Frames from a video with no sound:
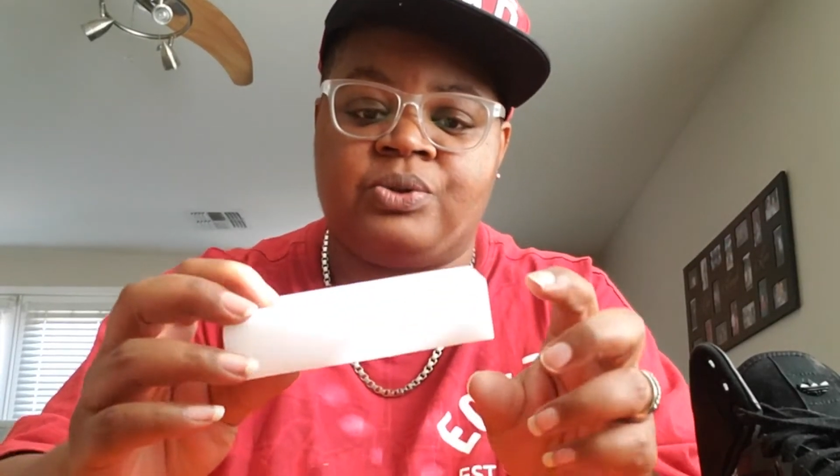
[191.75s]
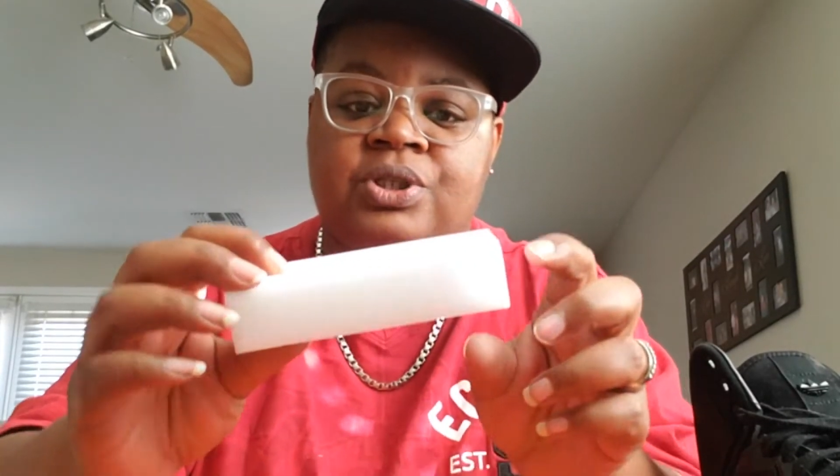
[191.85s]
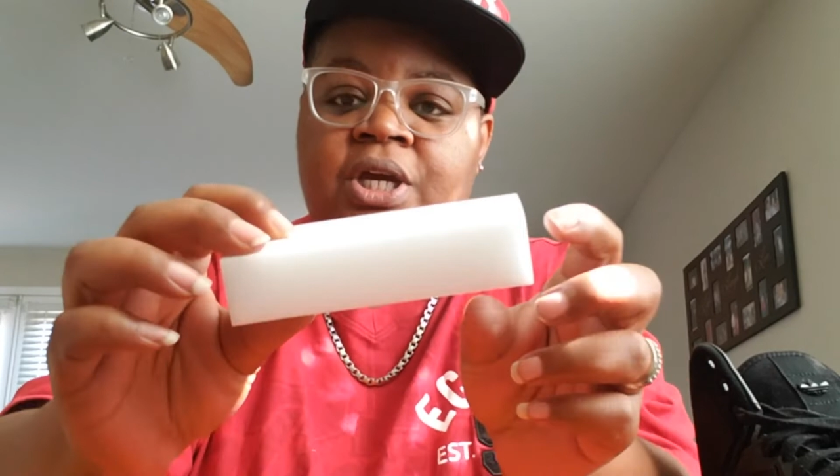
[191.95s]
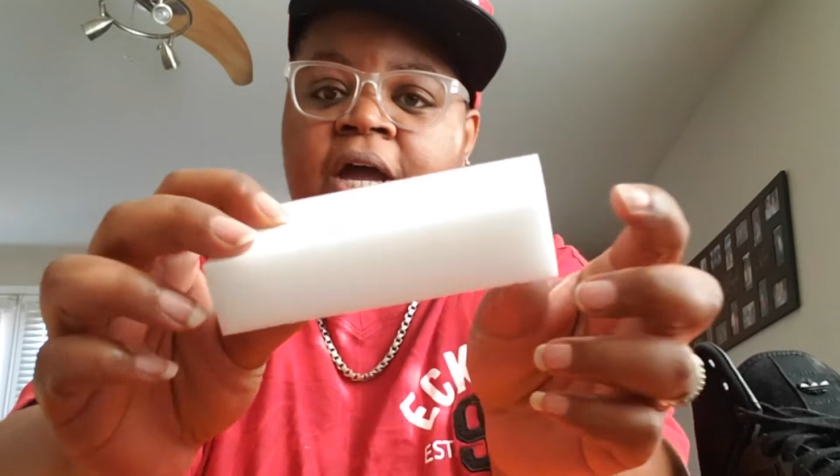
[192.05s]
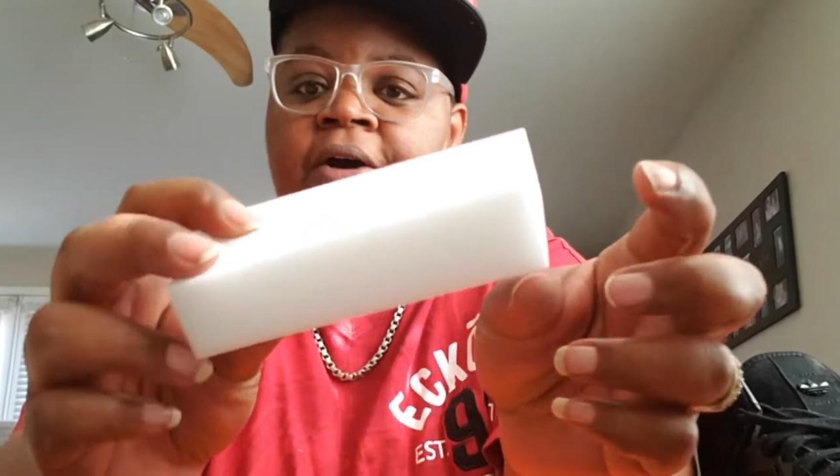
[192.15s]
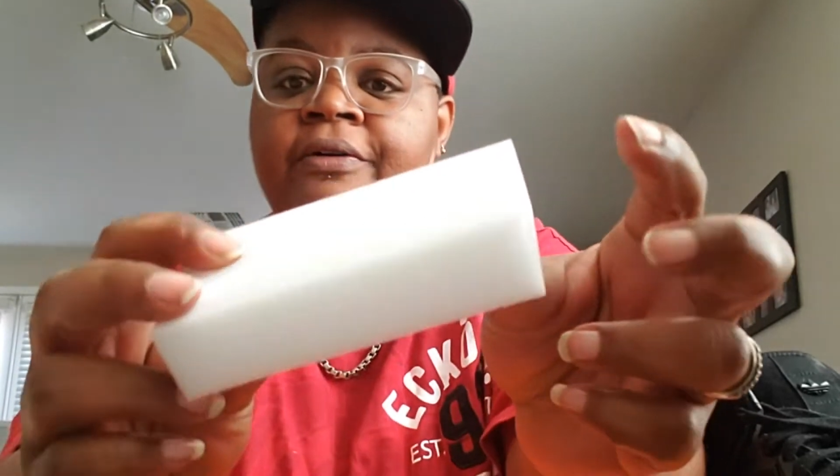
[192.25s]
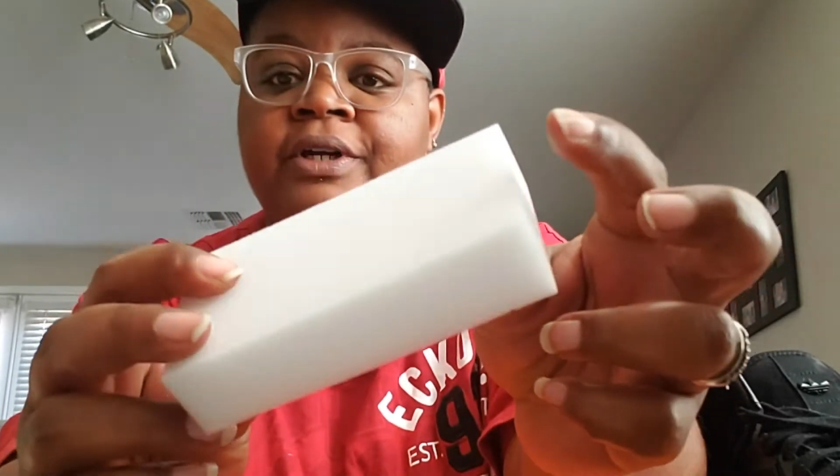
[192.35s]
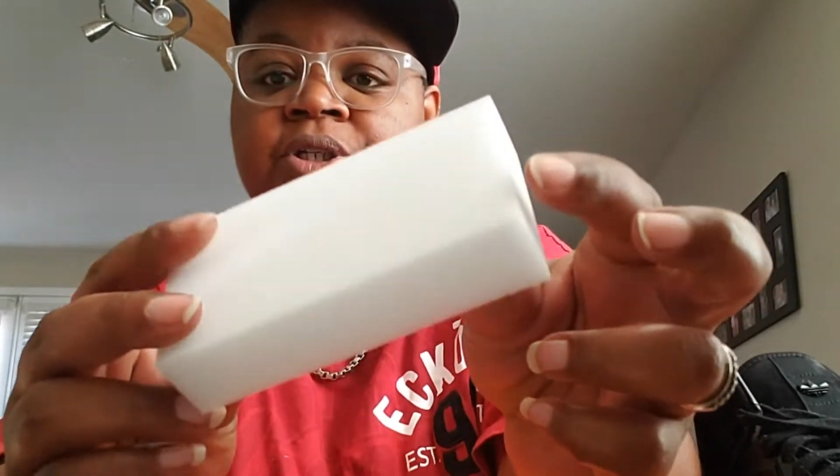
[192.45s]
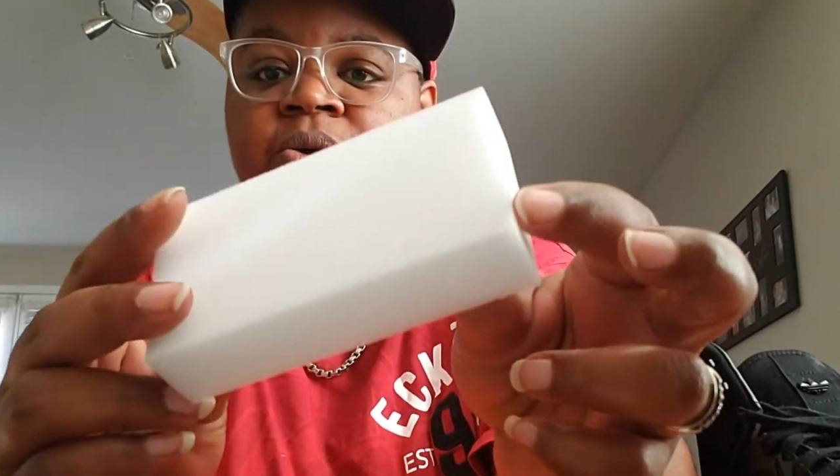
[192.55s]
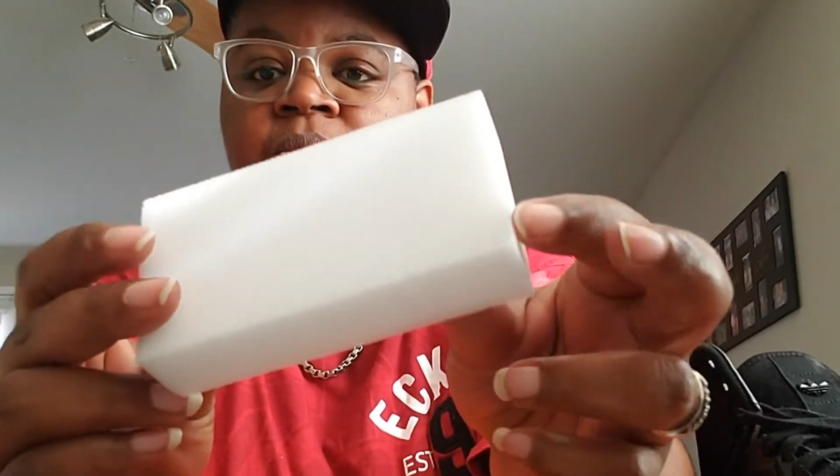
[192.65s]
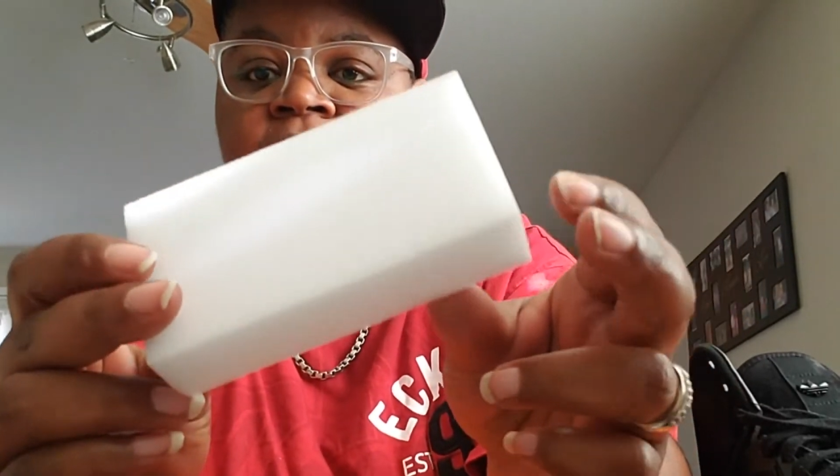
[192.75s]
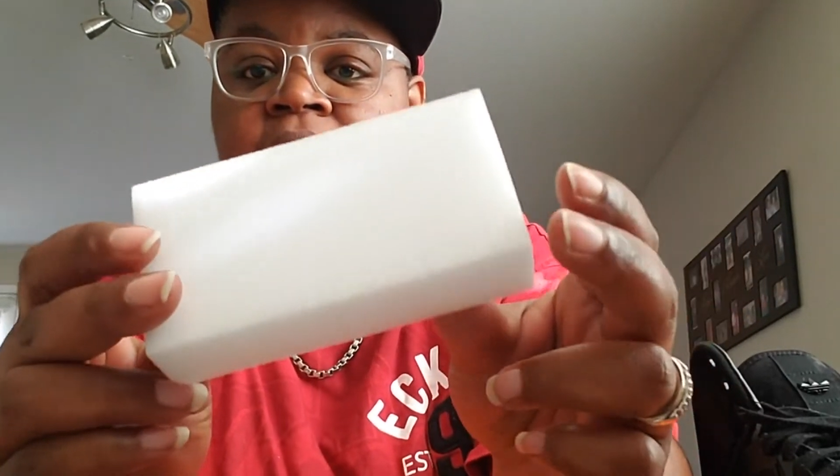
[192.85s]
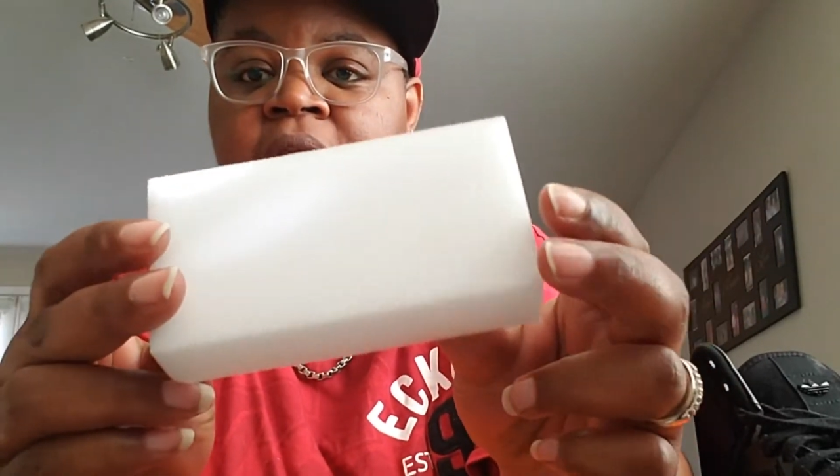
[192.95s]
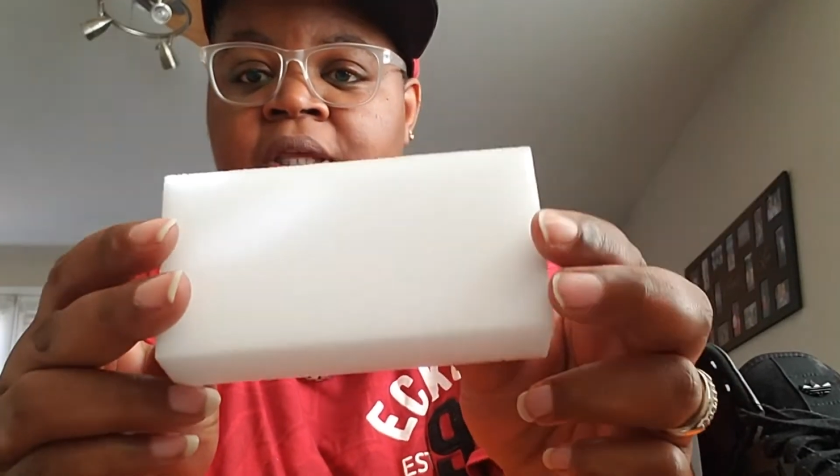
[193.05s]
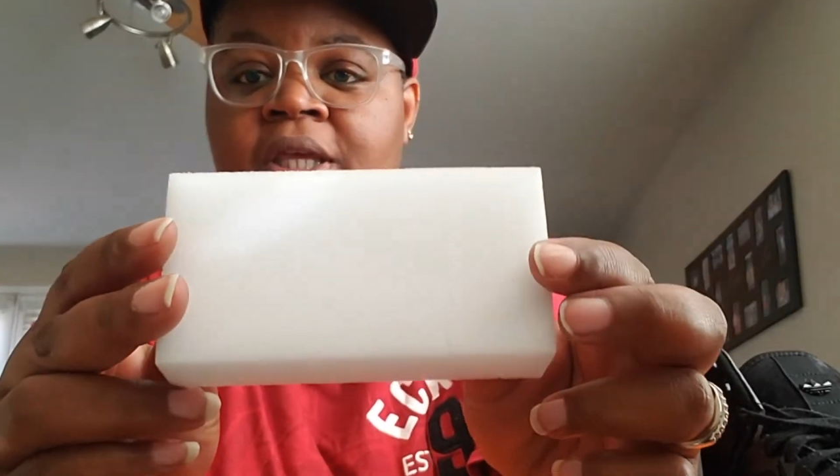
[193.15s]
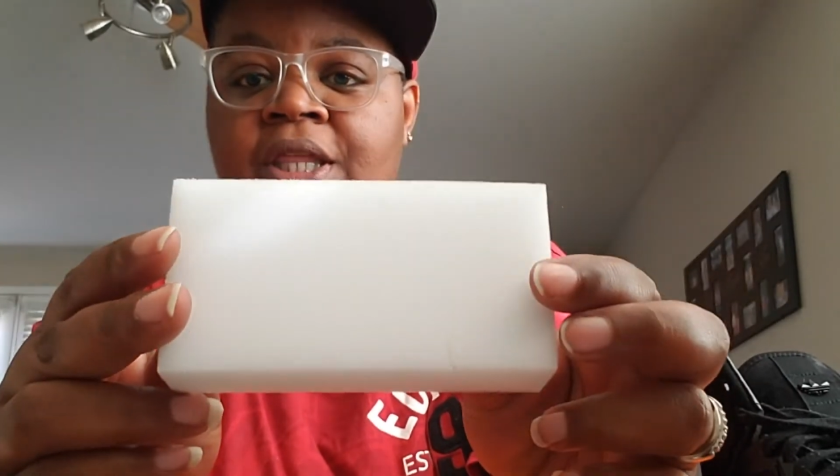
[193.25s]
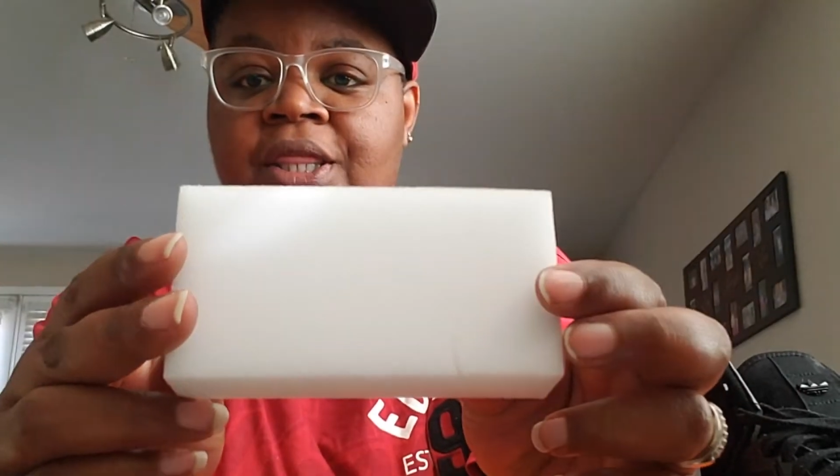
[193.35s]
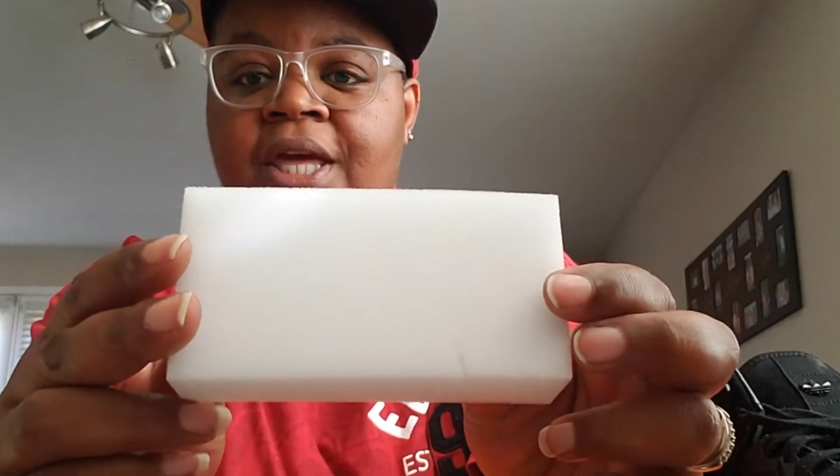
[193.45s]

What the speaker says: See, I already tore it.